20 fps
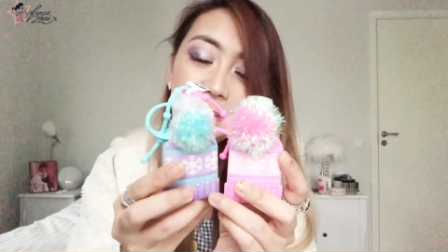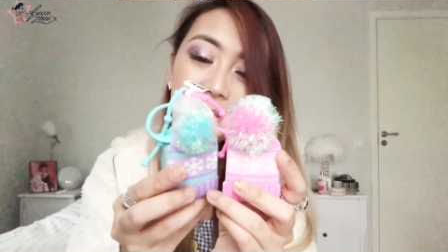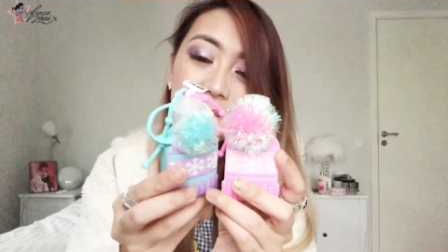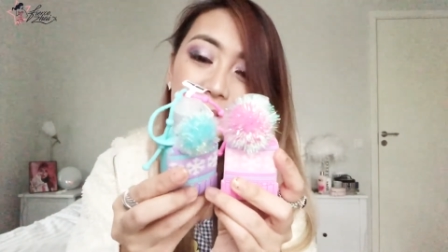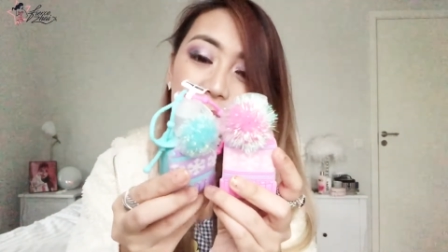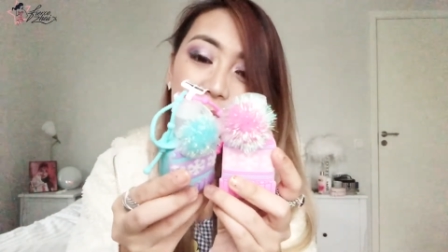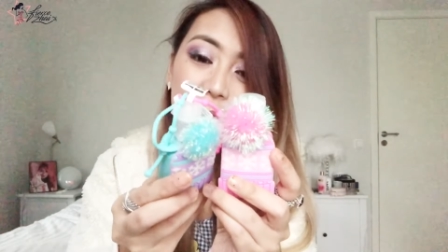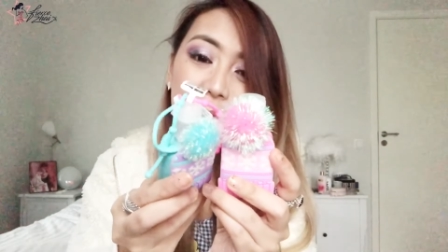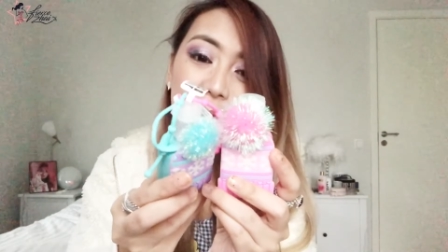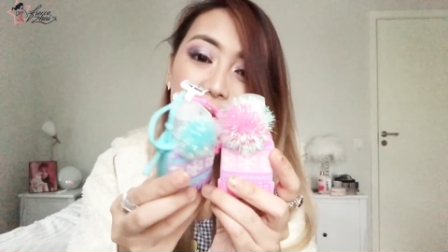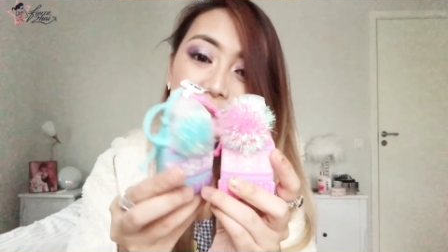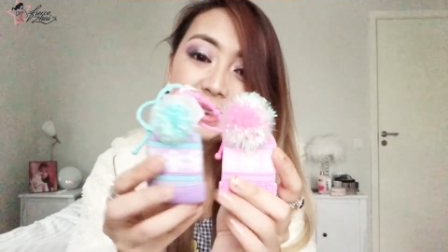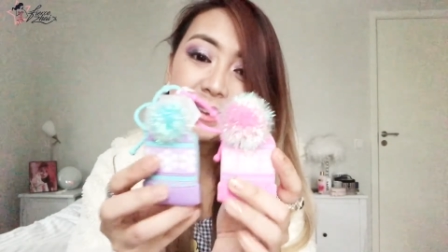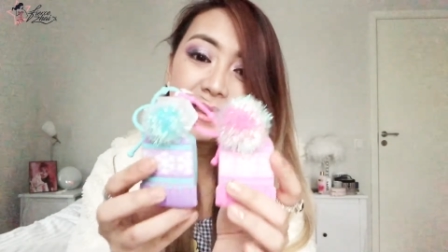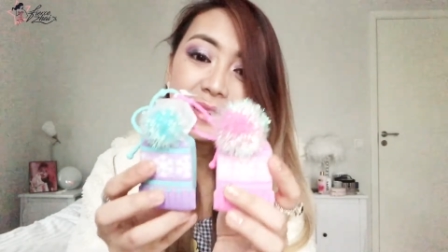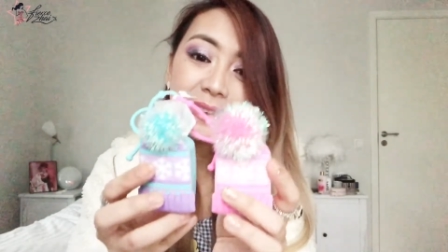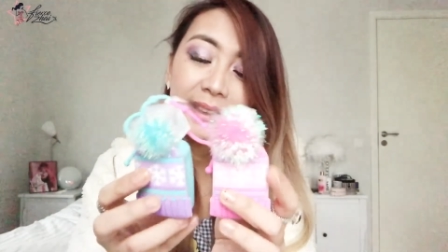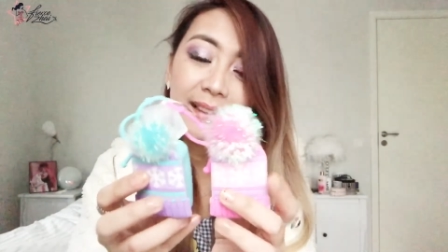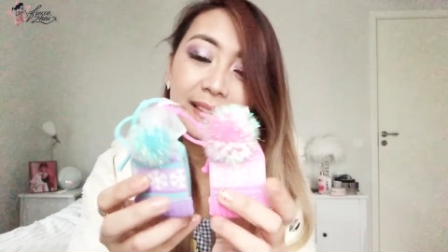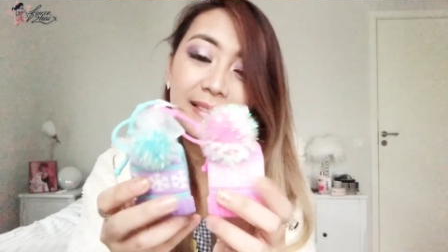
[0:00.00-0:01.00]
turquoise
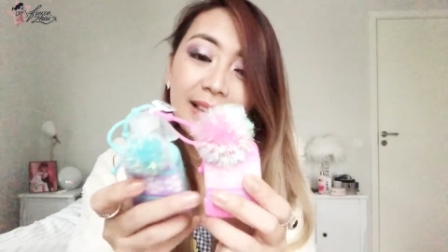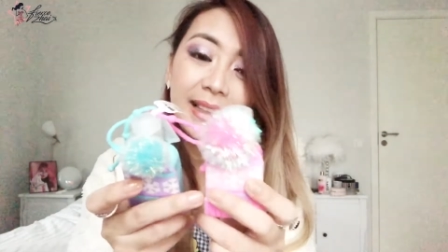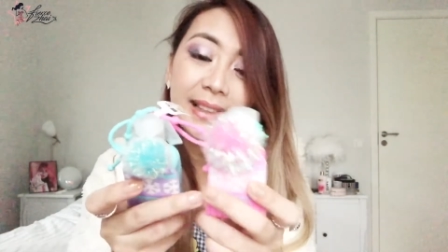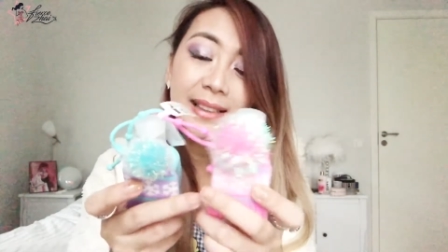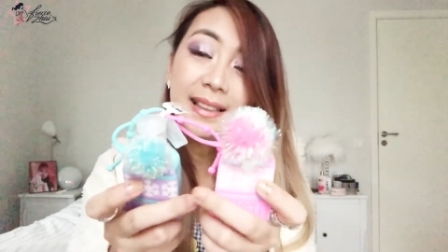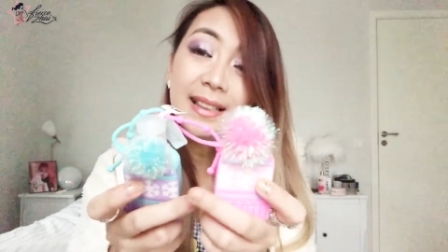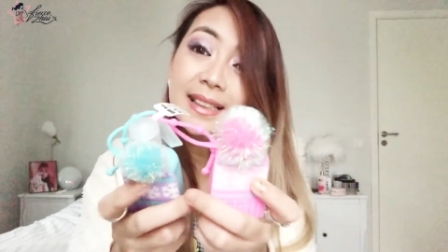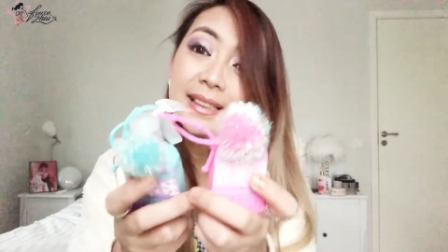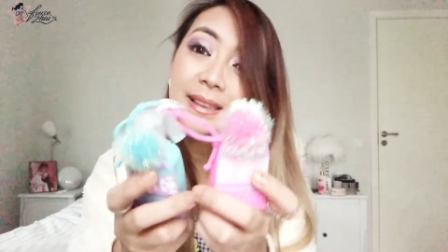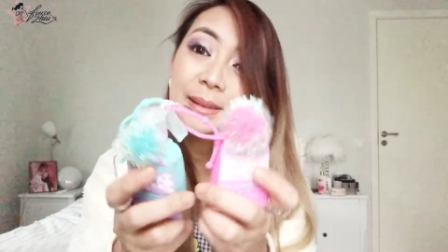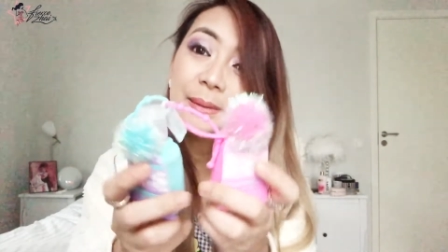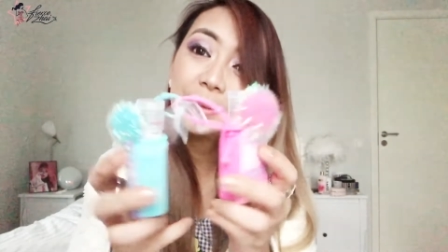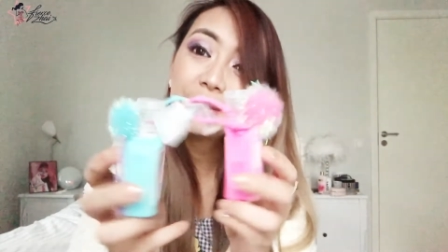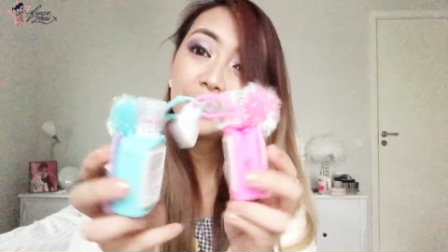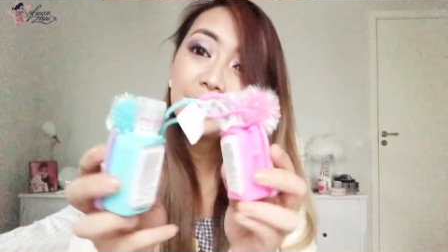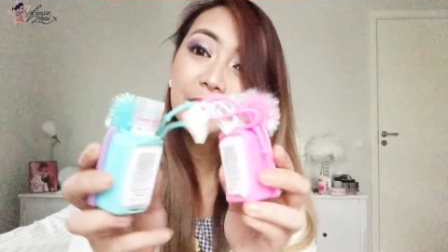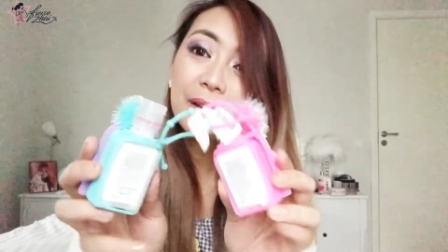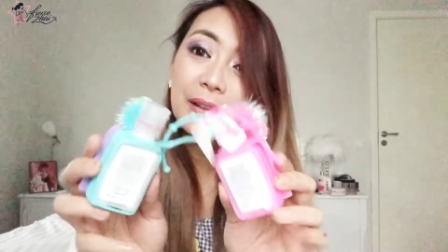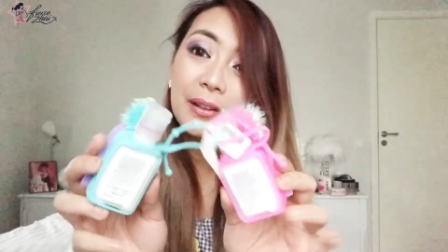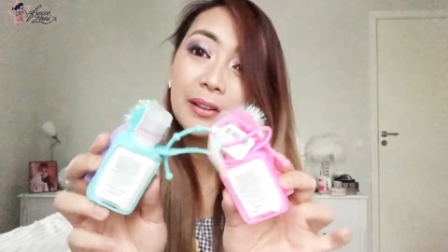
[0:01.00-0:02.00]
and I like this
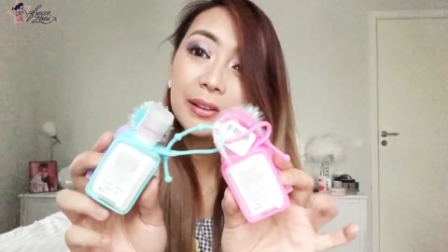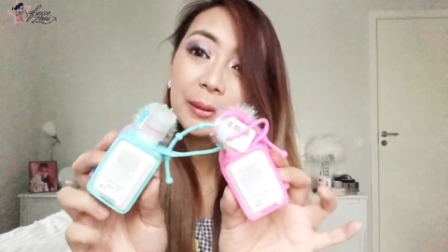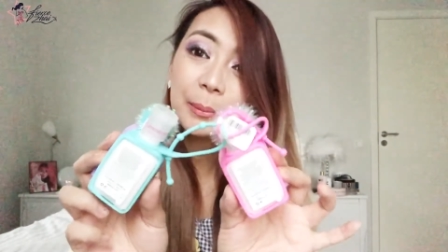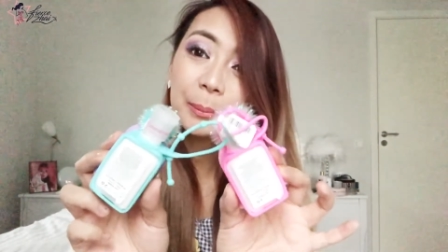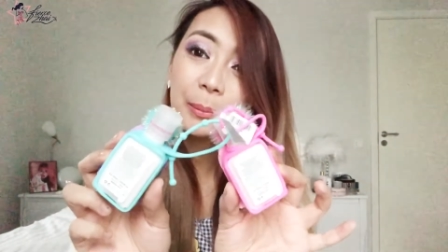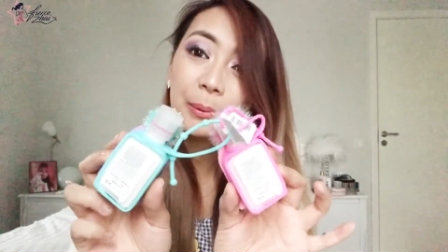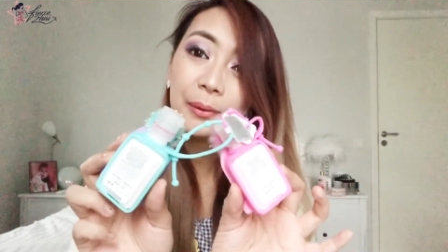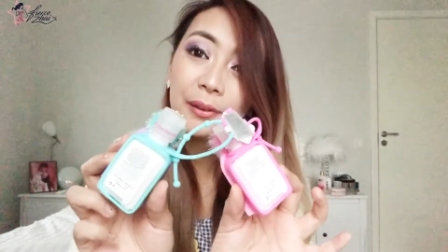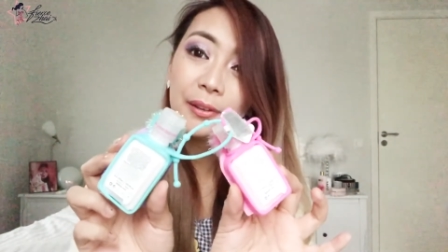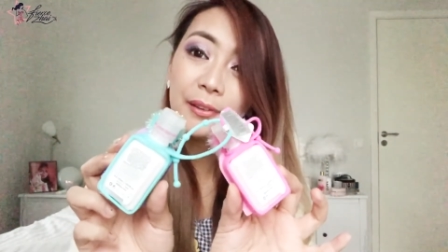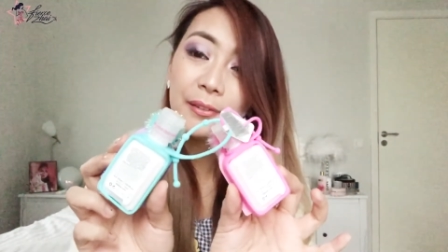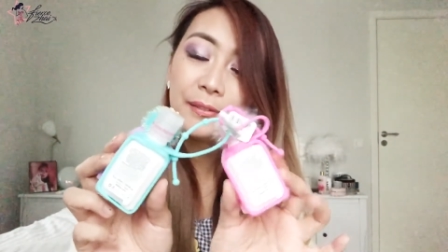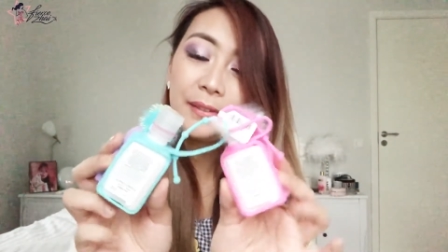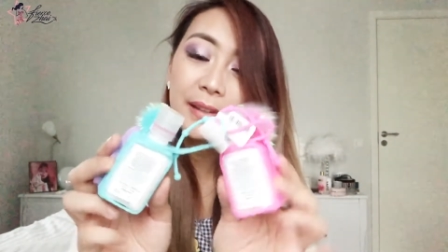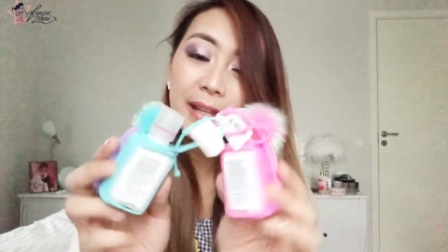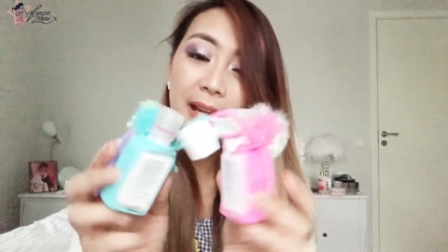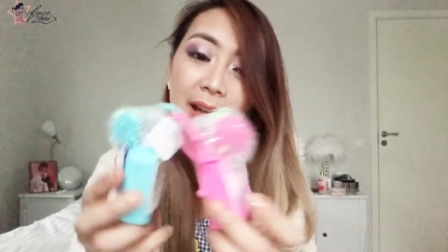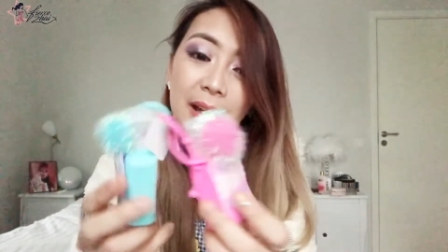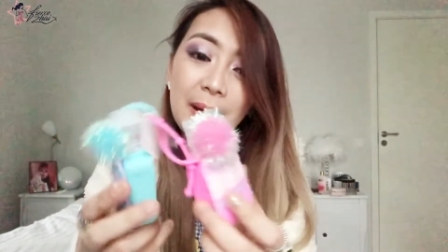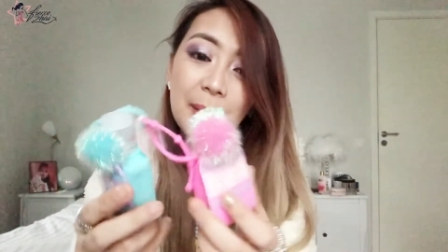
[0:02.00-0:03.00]
color both of
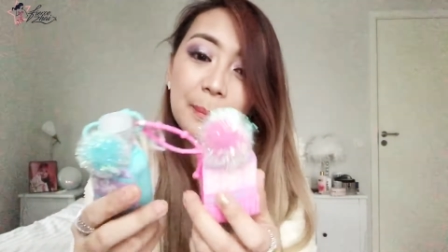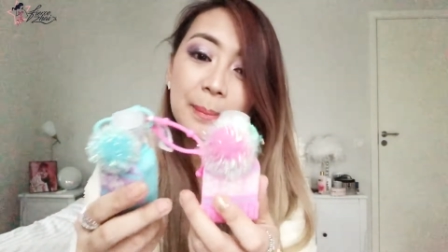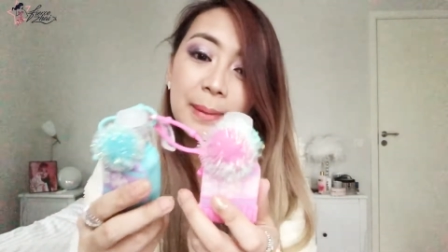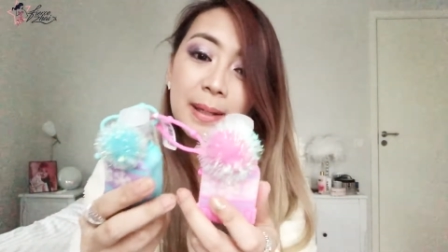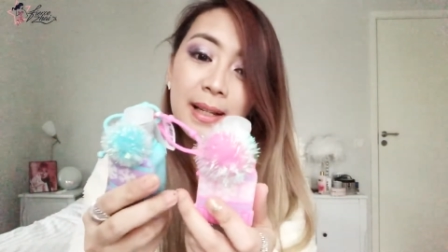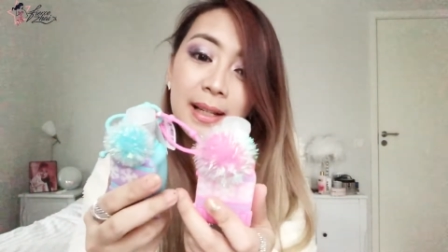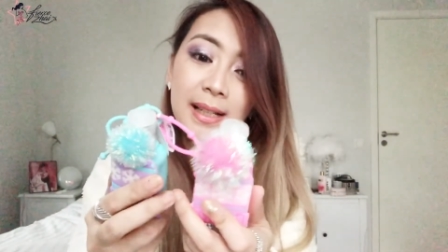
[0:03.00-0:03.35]
them